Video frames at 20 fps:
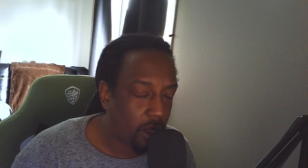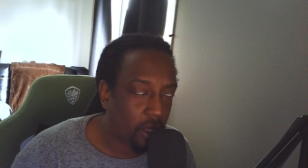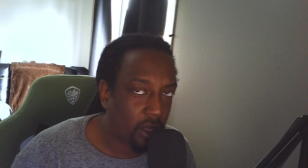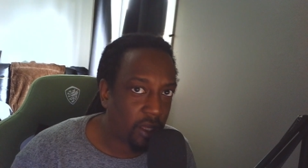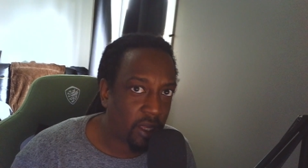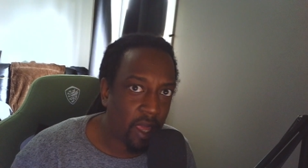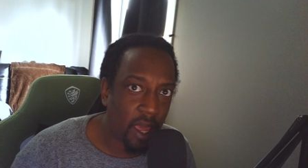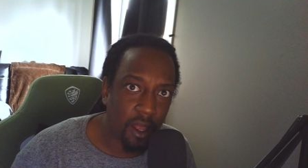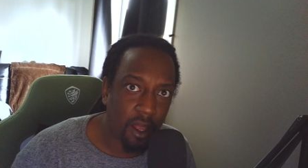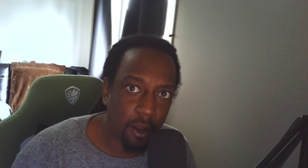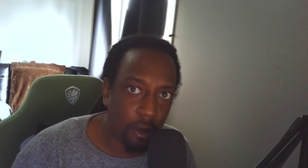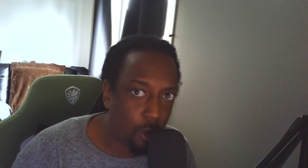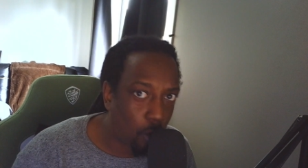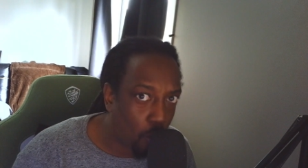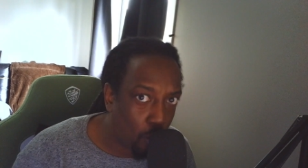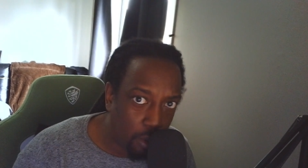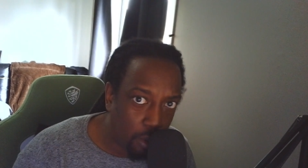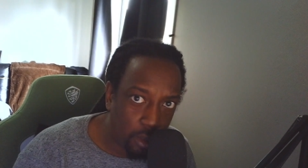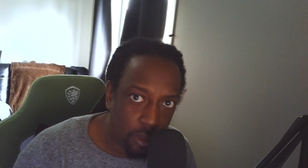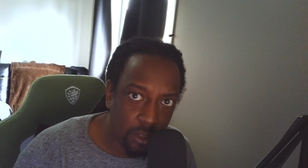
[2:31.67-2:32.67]
get
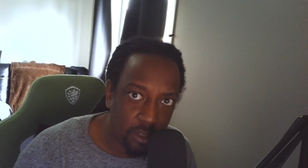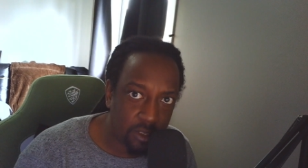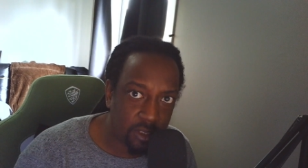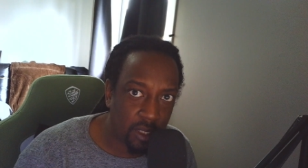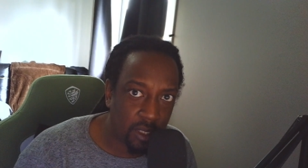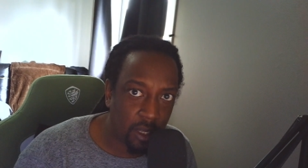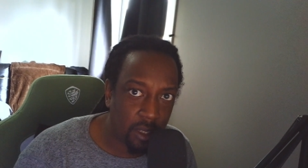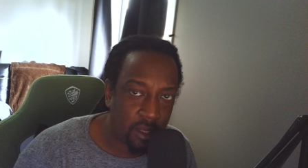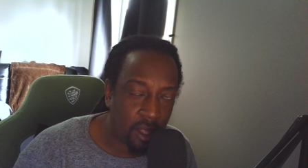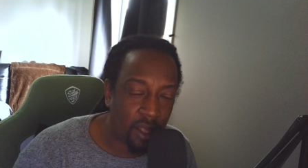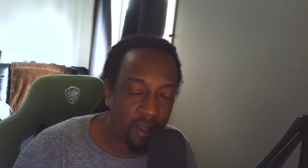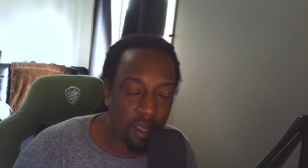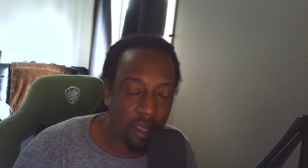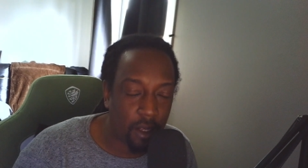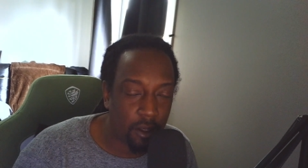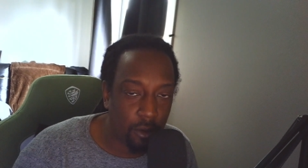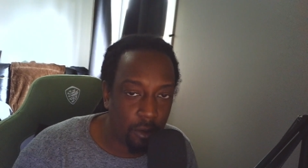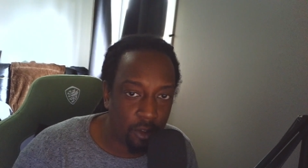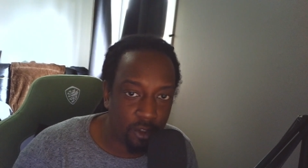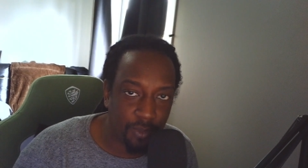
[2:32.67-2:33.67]
goals, not
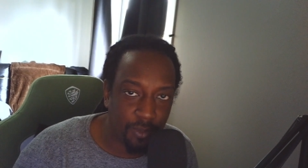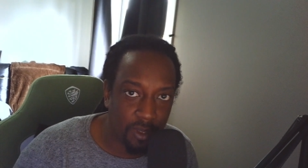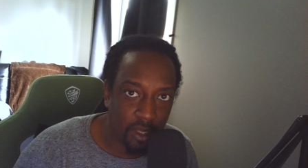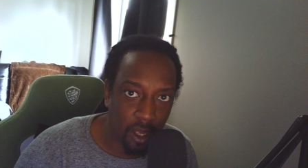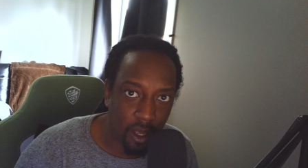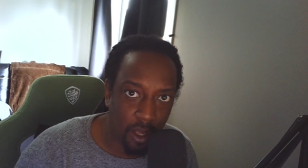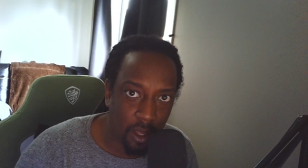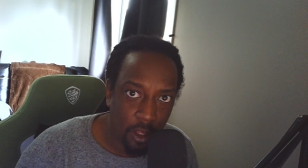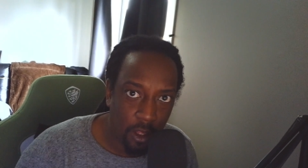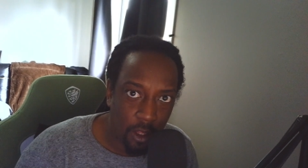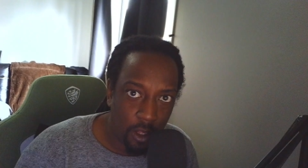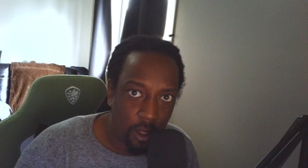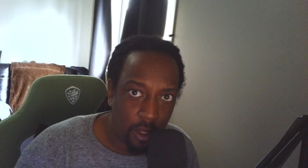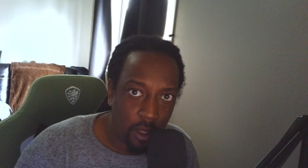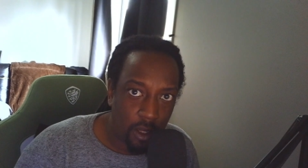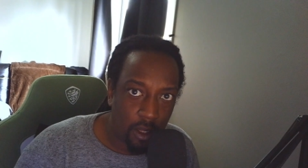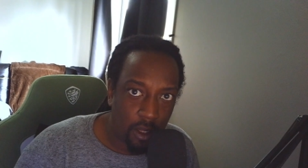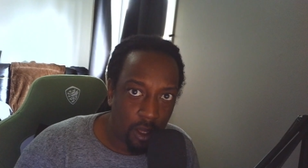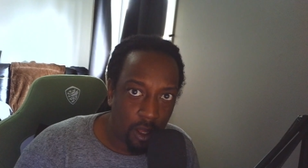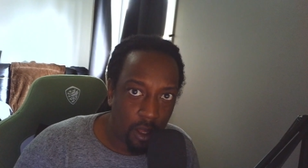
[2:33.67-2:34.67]
get goals, but
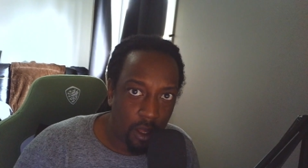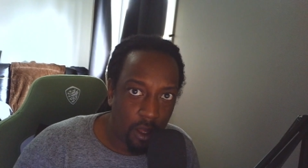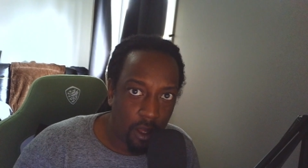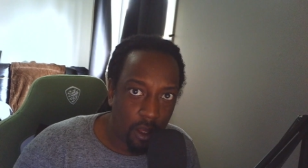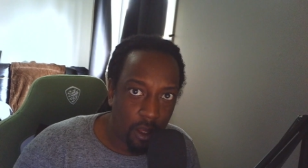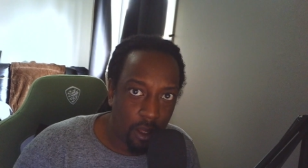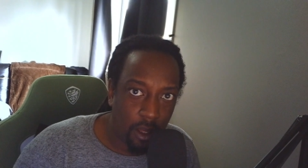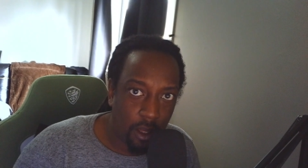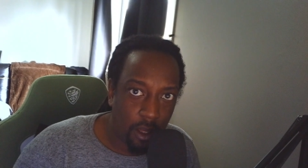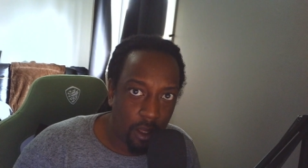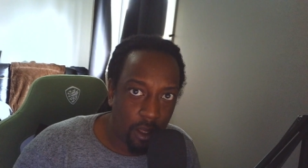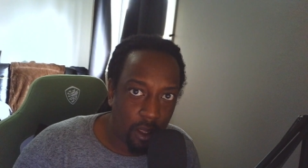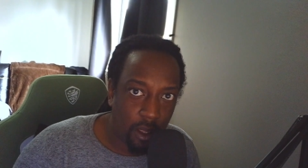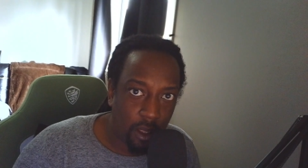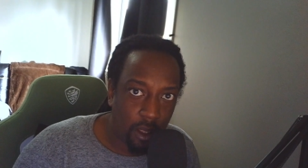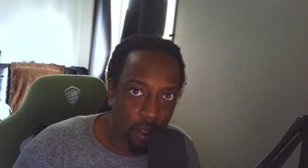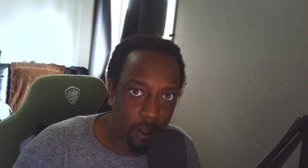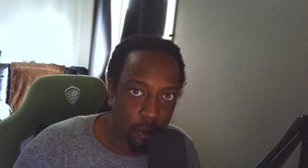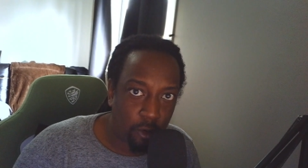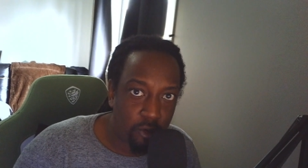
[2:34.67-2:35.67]
uh,
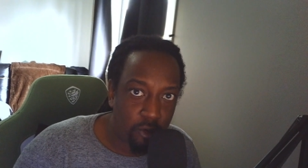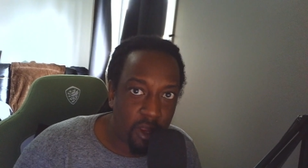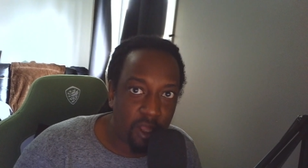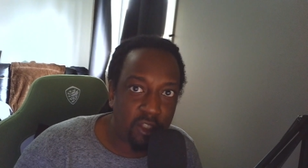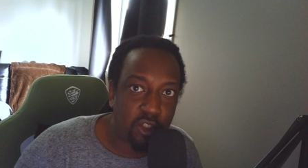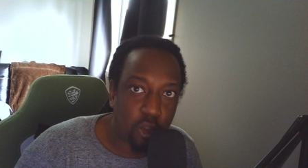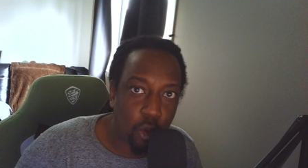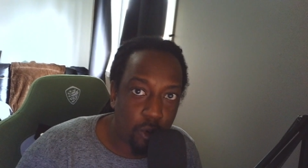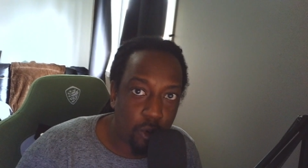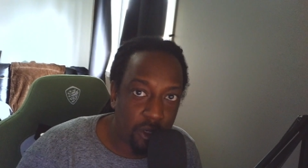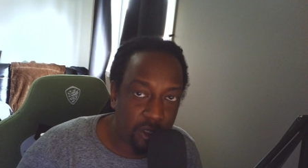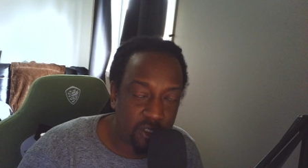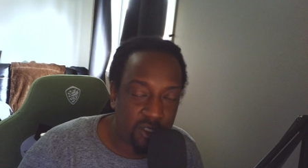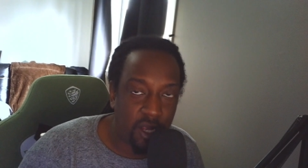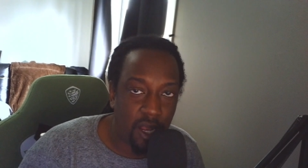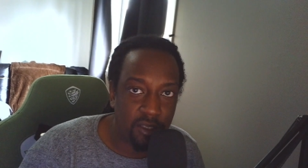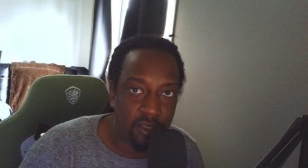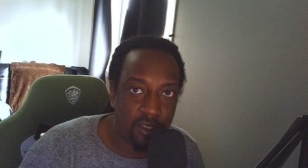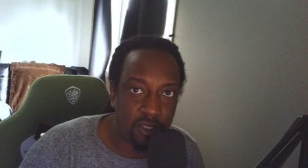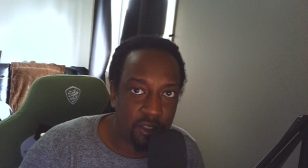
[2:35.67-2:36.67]
create scoring
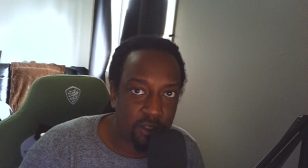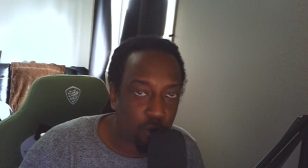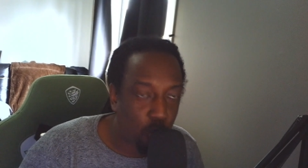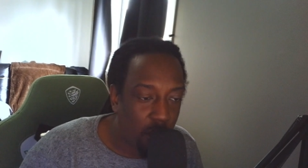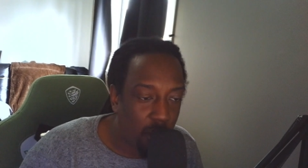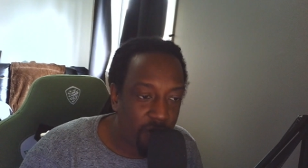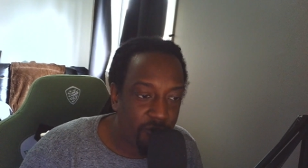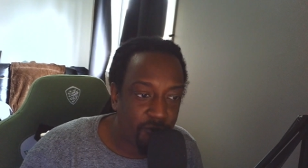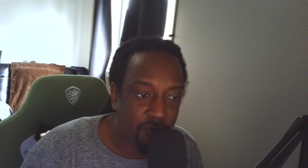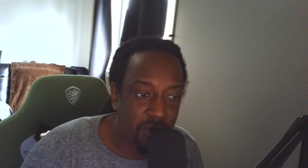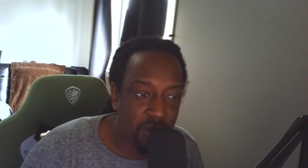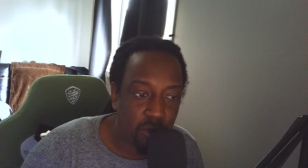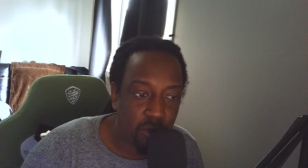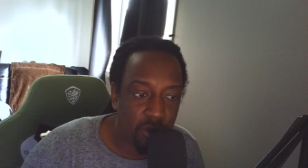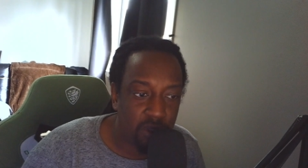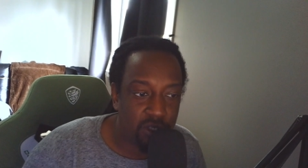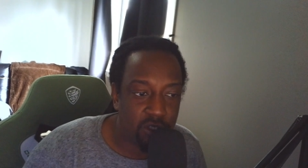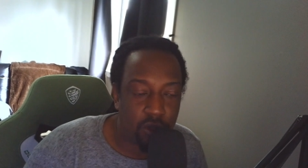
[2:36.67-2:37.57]
chances quite frequently.